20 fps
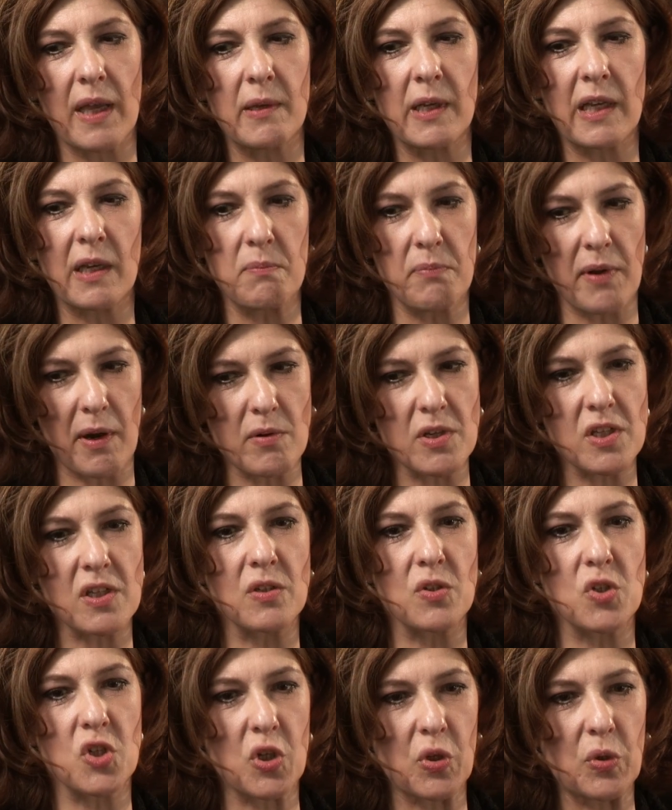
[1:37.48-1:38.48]

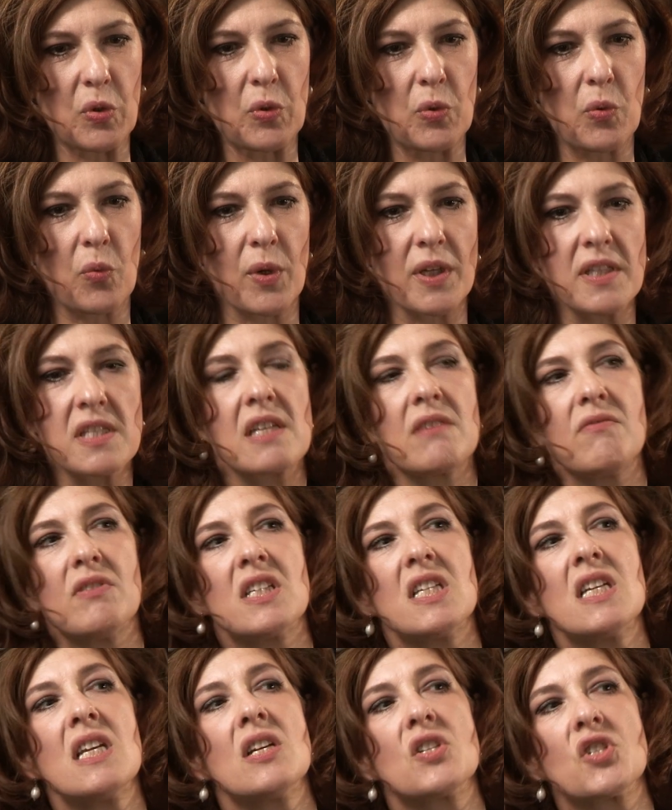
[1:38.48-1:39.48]
comparison to what
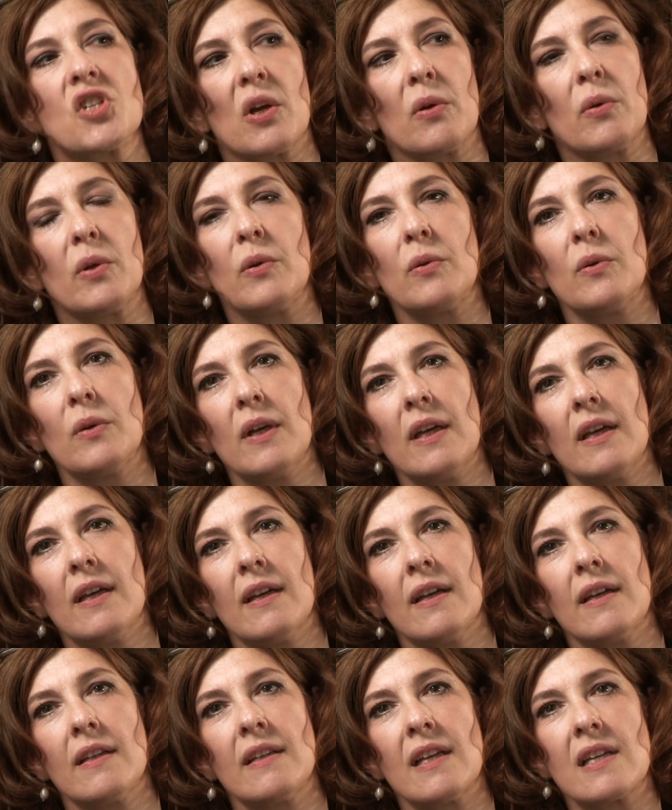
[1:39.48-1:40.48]
CVT can show you.
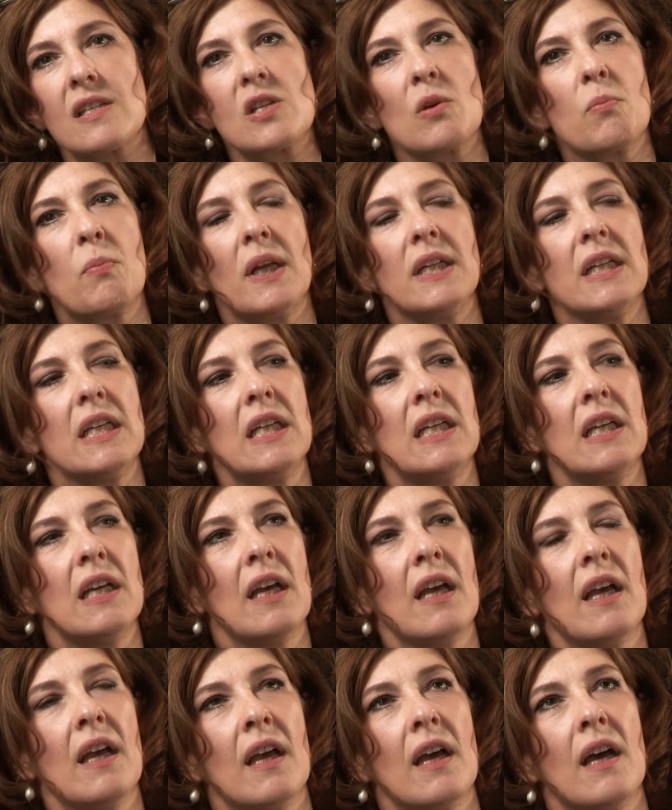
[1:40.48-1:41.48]
There's so many
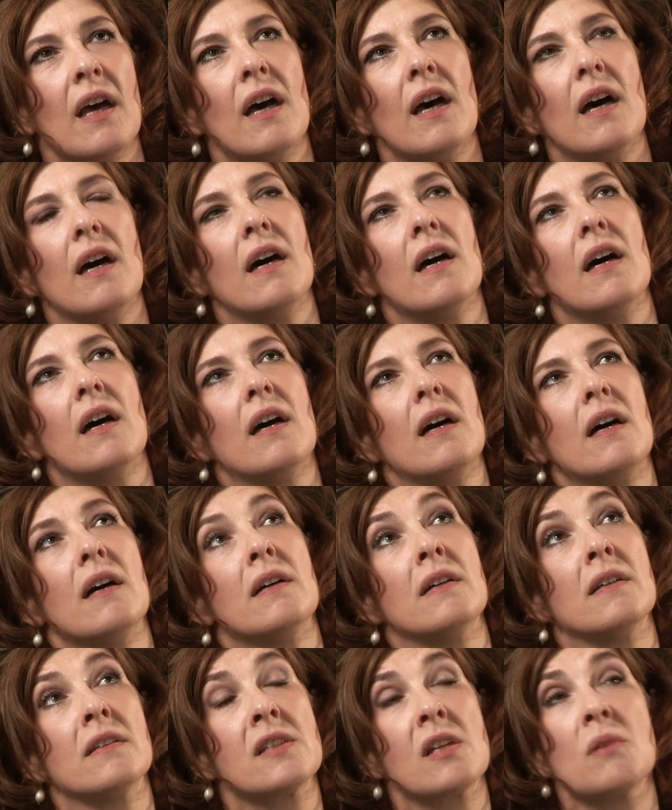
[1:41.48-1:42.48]

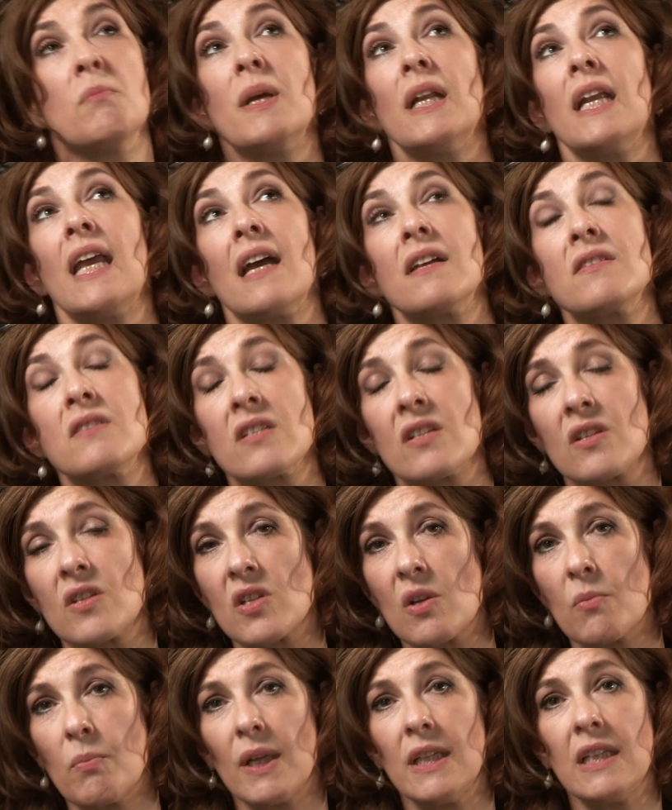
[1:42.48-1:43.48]
answers,
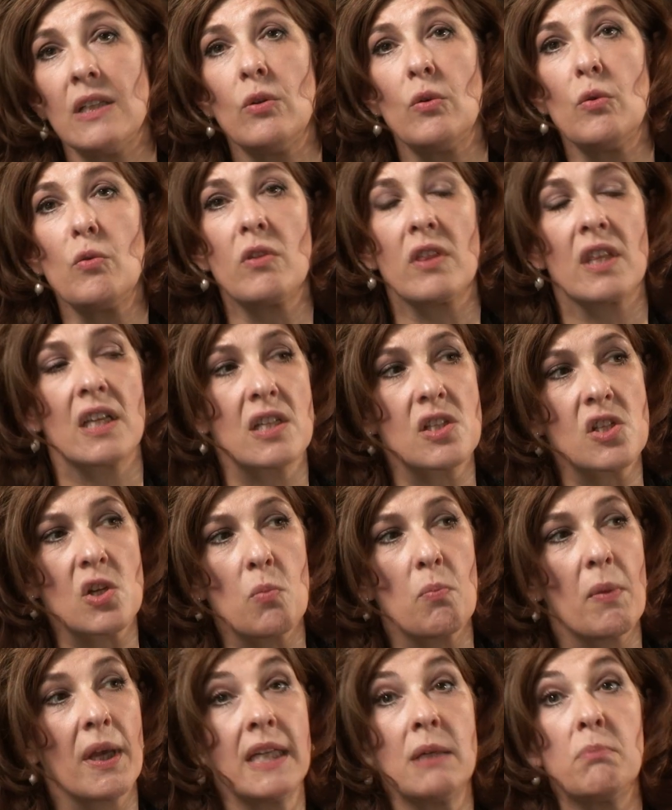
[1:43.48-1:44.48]
so many new things, so
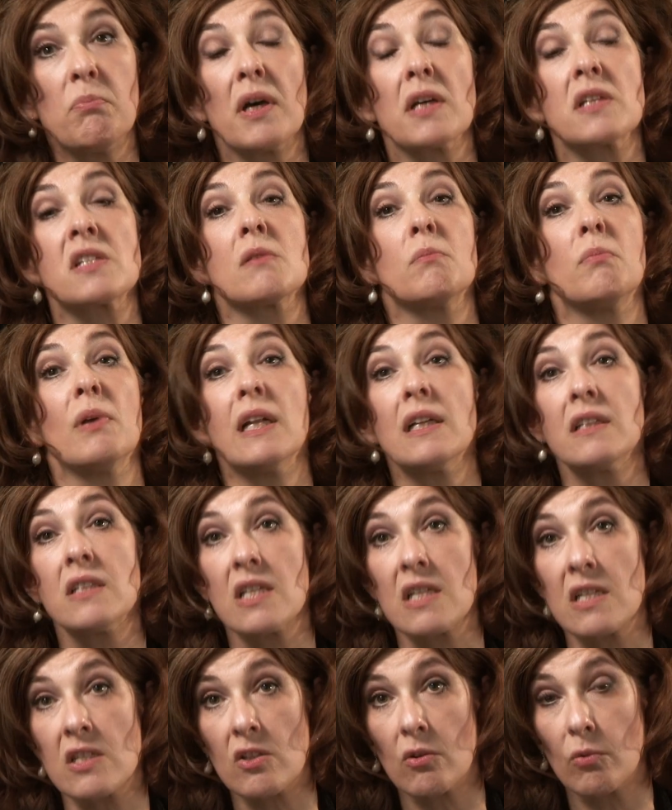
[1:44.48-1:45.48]
many
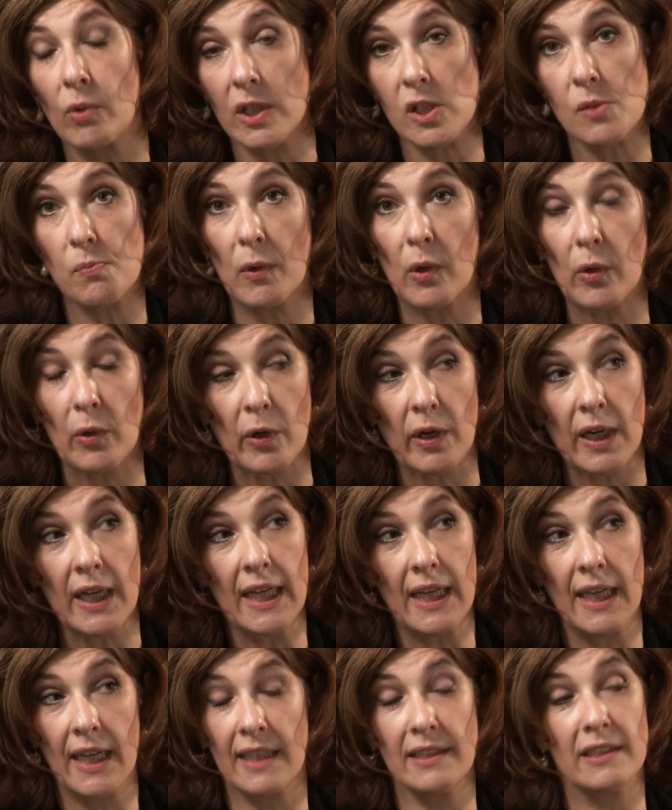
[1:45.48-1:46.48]
possibilities to explore.
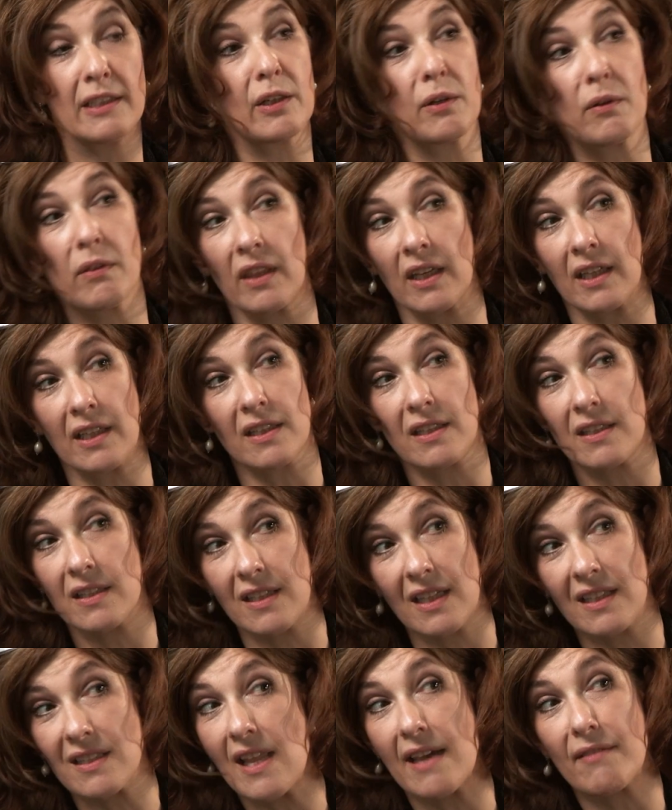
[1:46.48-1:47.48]
And the good thing,
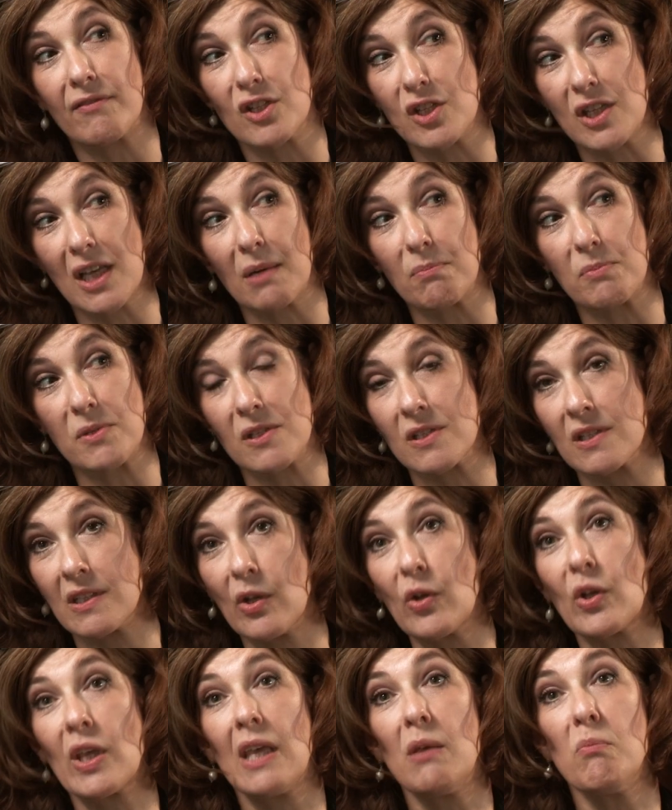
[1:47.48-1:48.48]
it never stops.
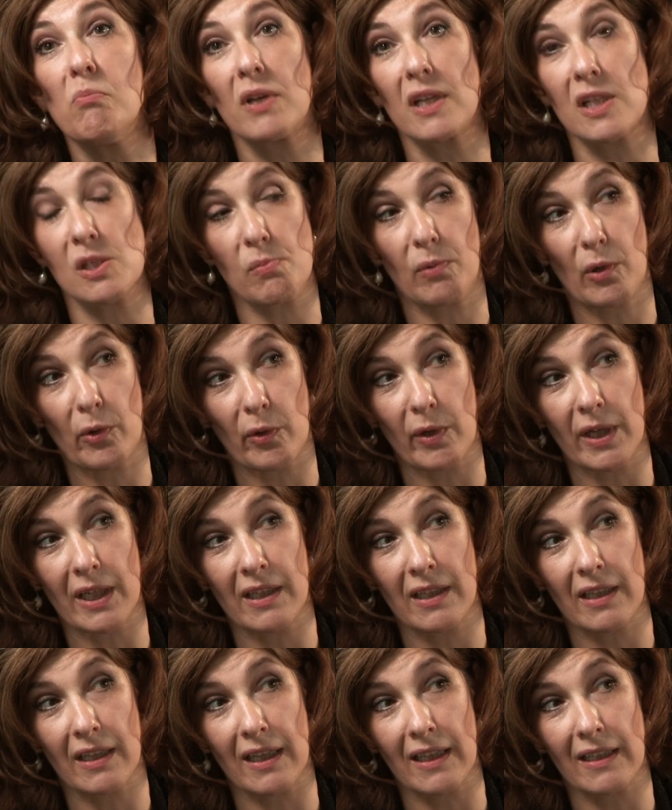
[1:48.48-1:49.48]
You keep
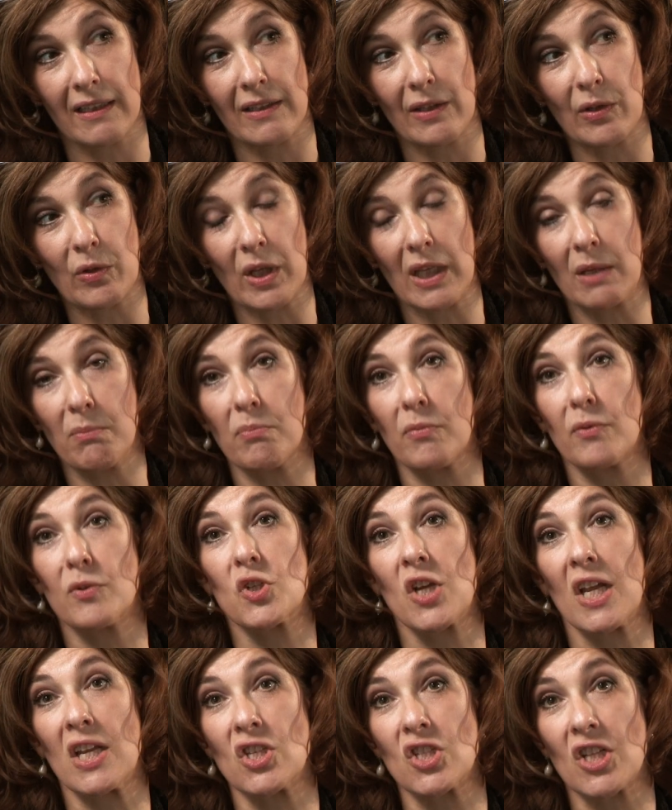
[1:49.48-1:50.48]
exploring and you keep
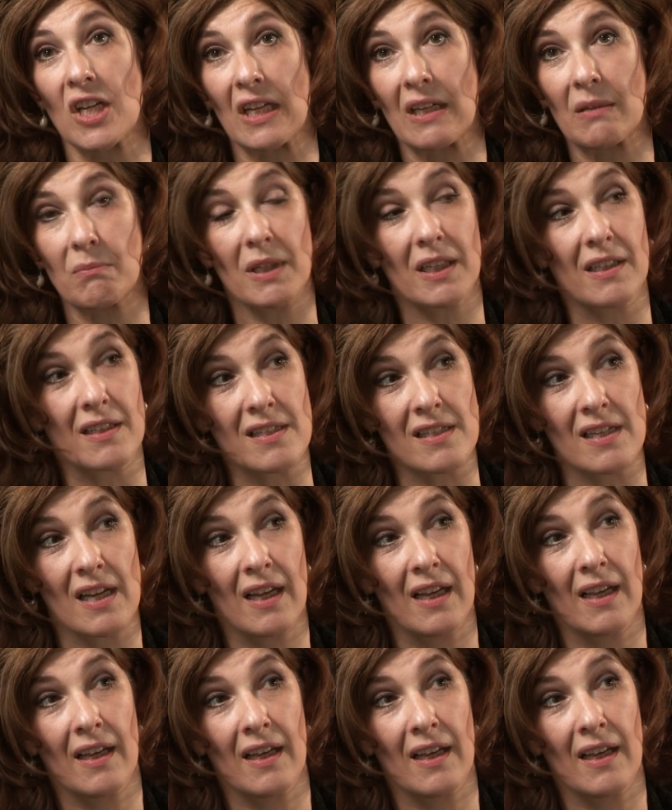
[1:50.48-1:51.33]
changing because